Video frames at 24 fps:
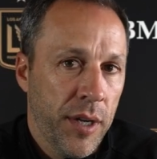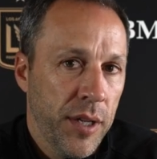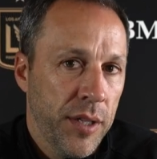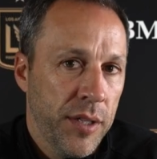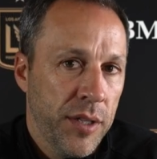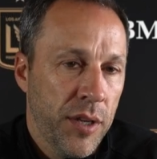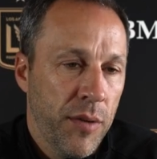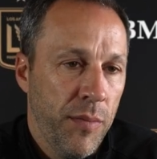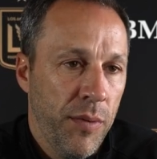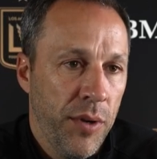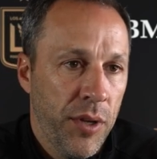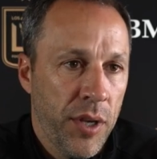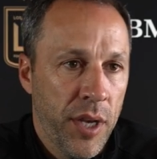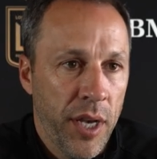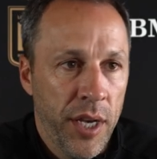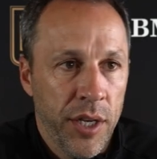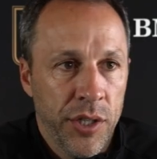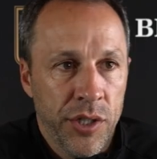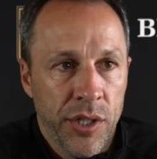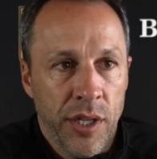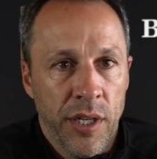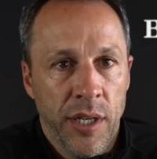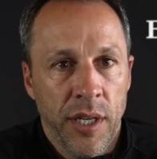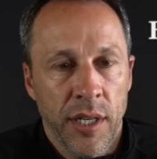it's
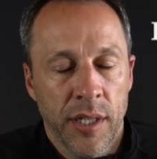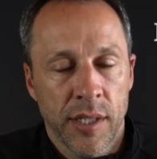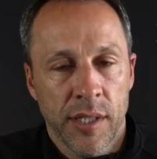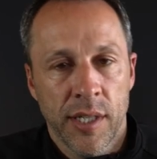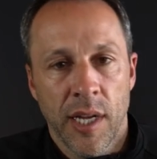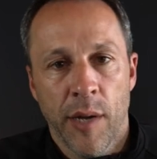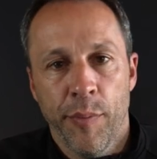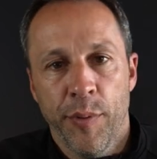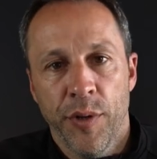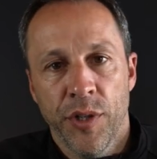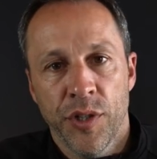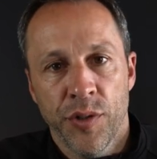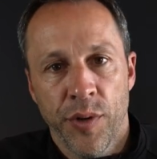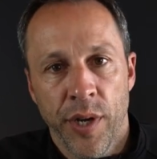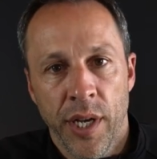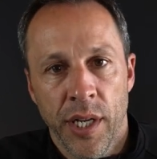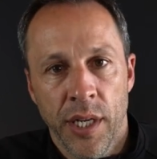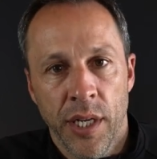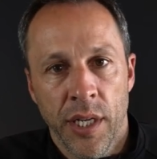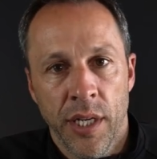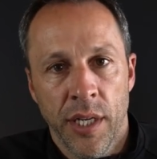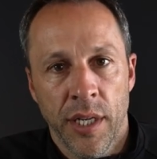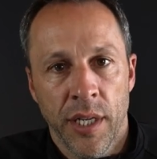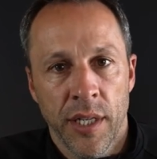communication, it's stopping
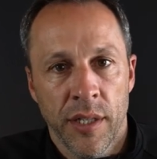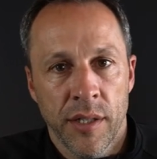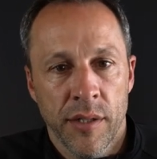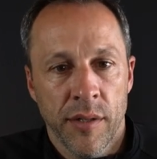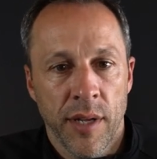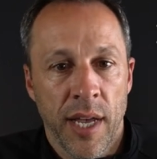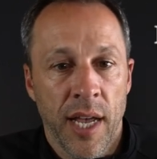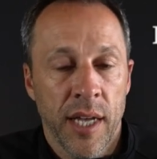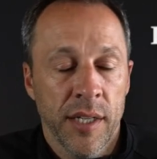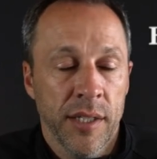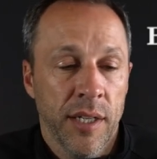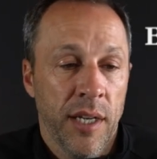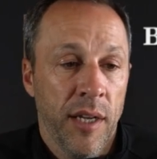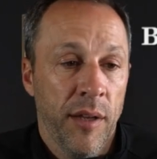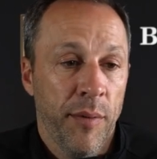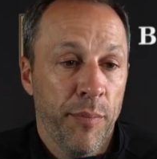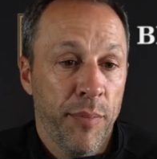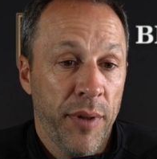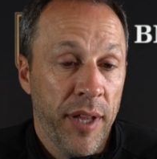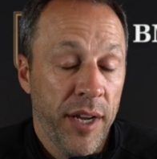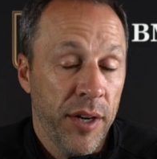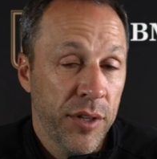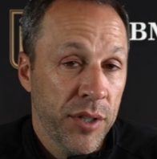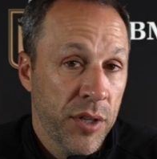training, it's asking
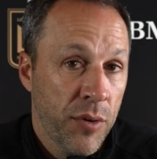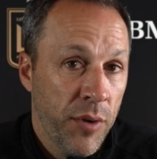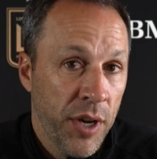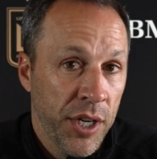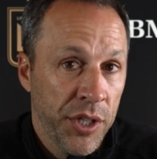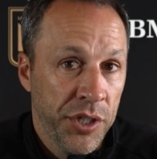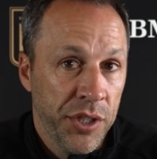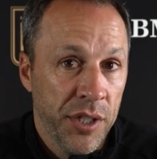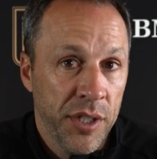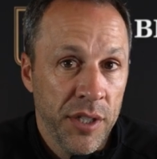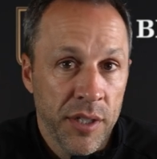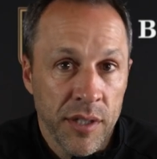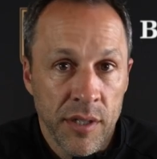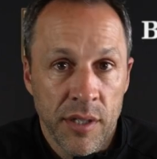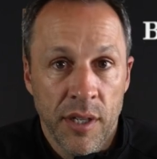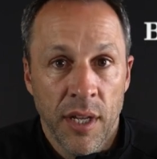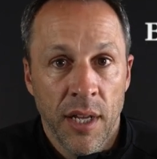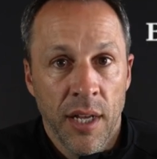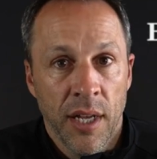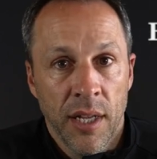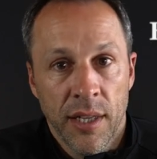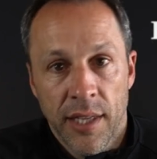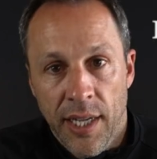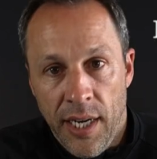players questions,
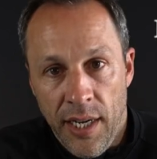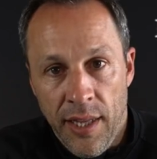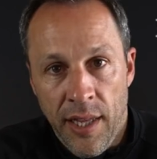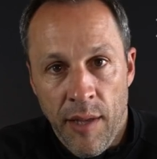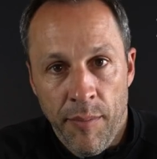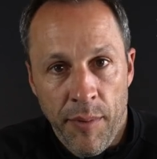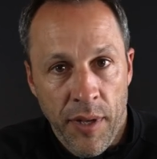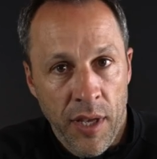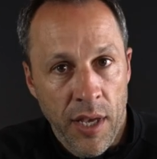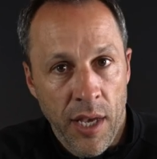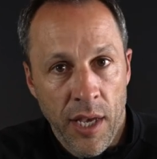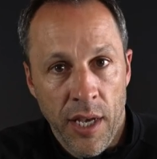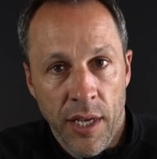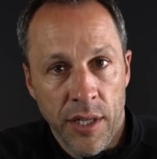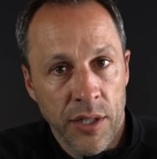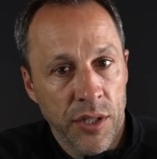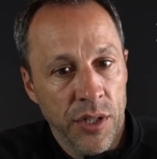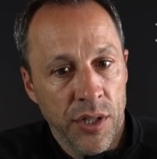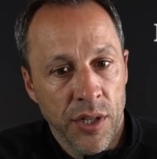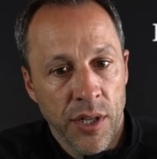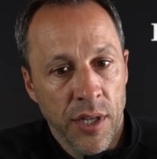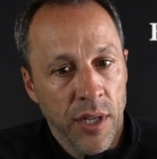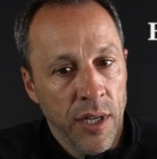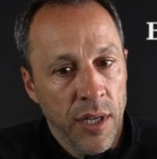letting them
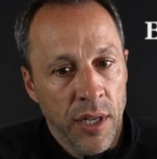engage.